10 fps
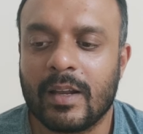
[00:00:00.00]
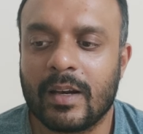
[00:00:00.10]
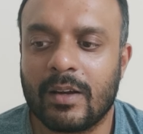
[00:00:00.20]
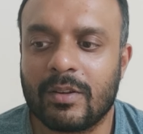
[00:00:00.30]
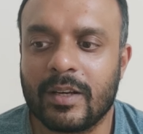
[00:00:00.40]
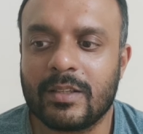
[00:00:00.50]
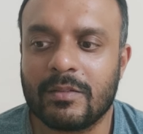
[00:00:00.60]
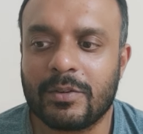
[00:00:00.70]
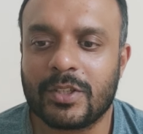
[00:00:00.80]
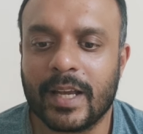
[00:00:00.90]
Now the reason
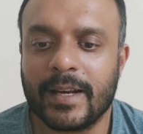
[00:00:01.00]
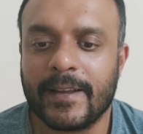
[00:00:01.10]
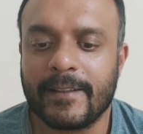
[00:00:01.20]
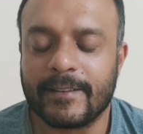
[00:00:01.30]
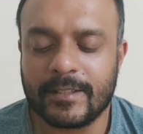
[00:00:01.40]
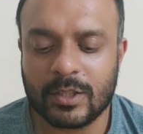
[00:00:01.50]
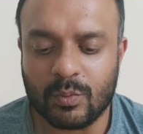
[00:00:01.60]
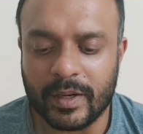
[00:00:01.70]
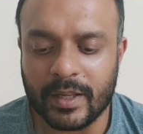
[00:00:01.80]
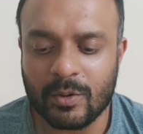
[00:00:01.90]
for sharing this
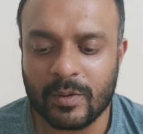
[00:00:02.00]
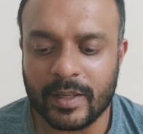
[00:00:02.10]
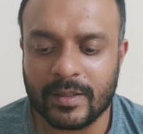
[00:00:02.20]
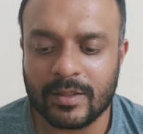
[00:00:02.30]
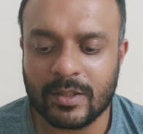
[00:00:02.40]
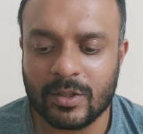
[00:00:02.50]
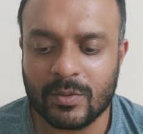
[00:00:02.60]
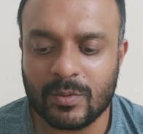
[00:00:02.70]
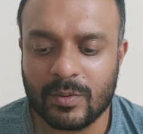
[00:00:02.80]
video is to